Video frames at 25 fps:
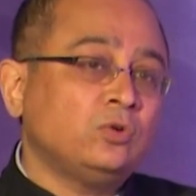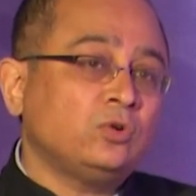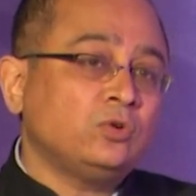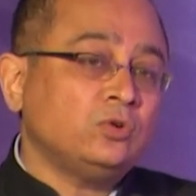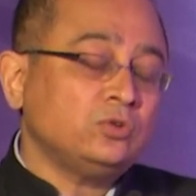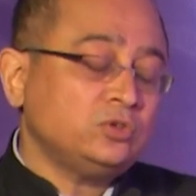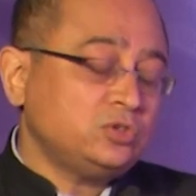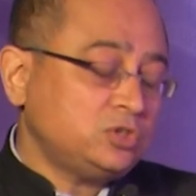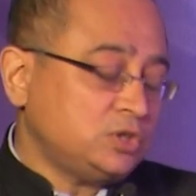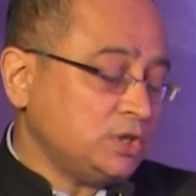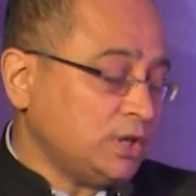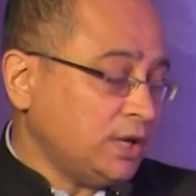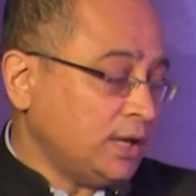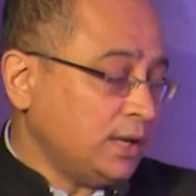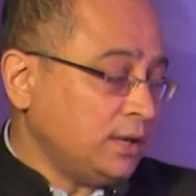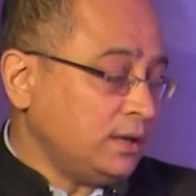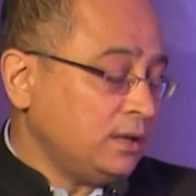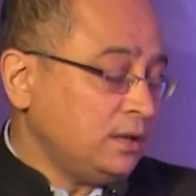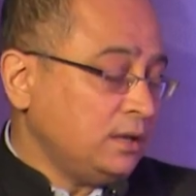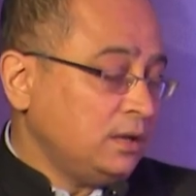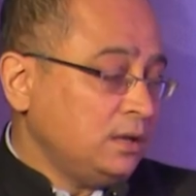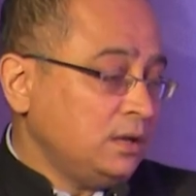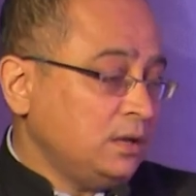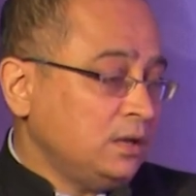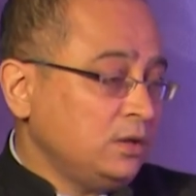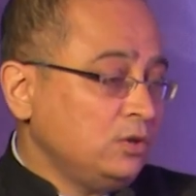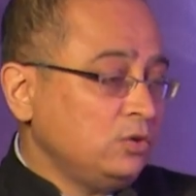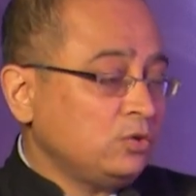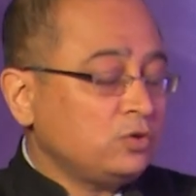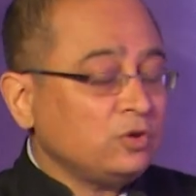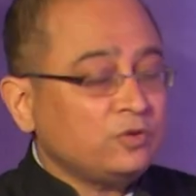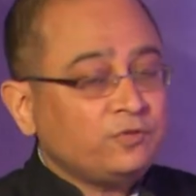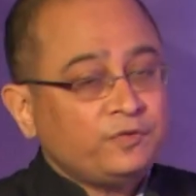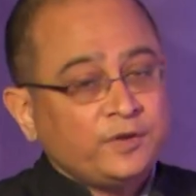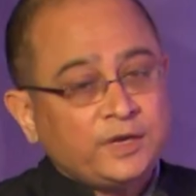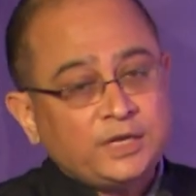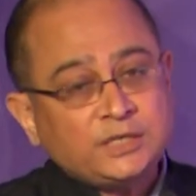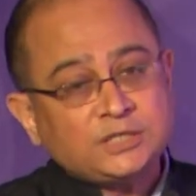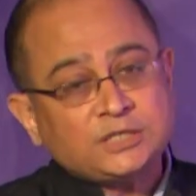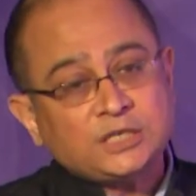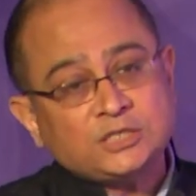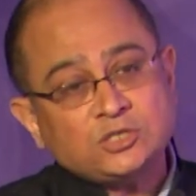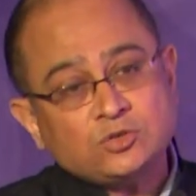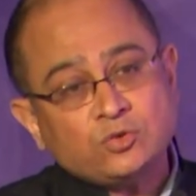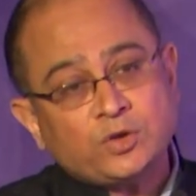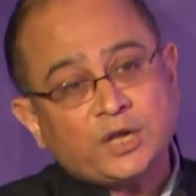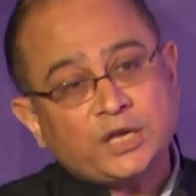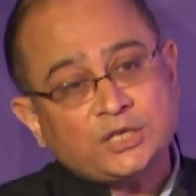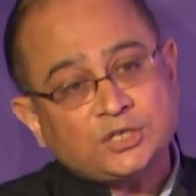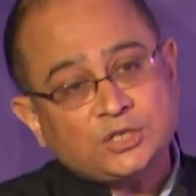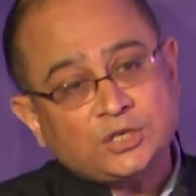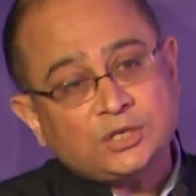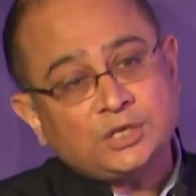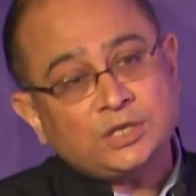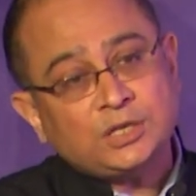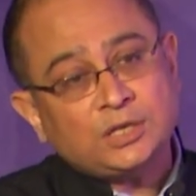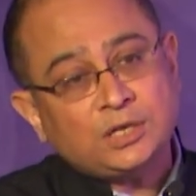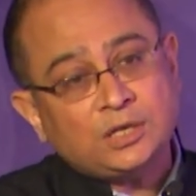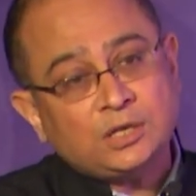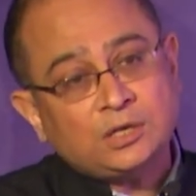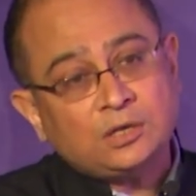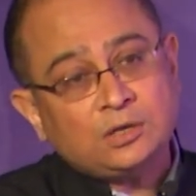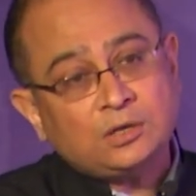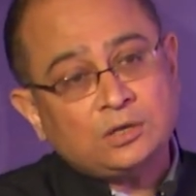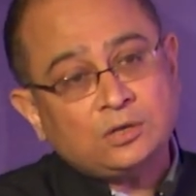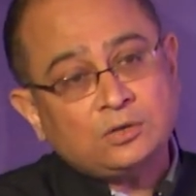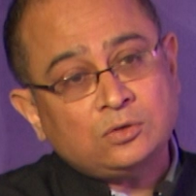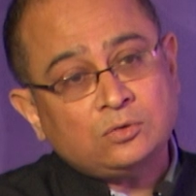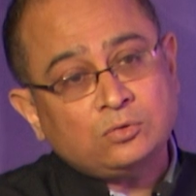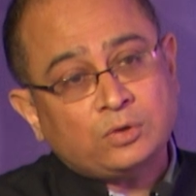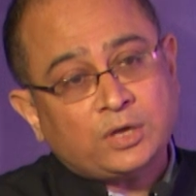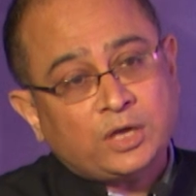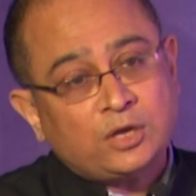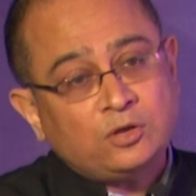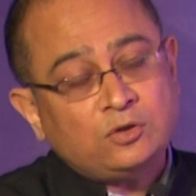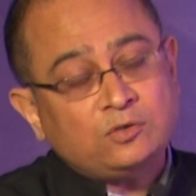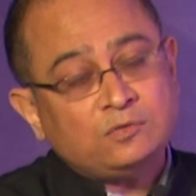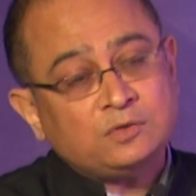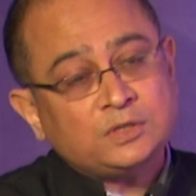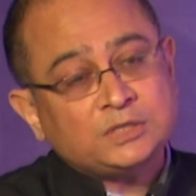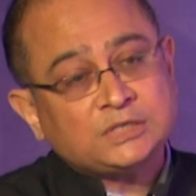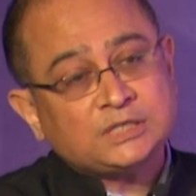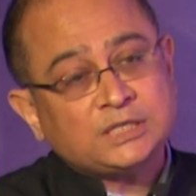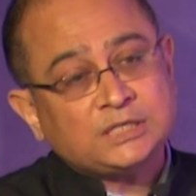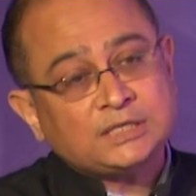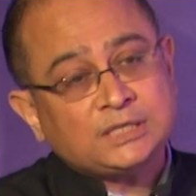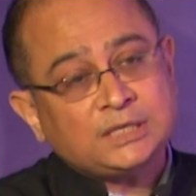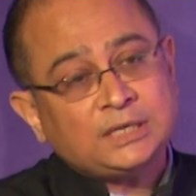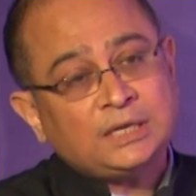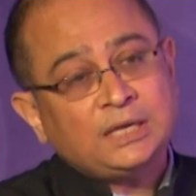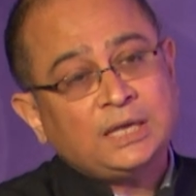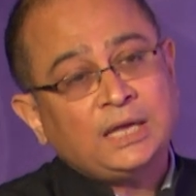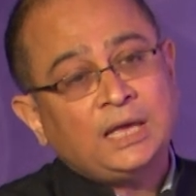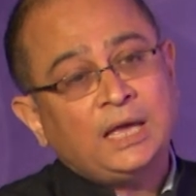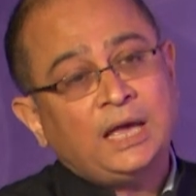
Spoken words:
could finish education in a UK university,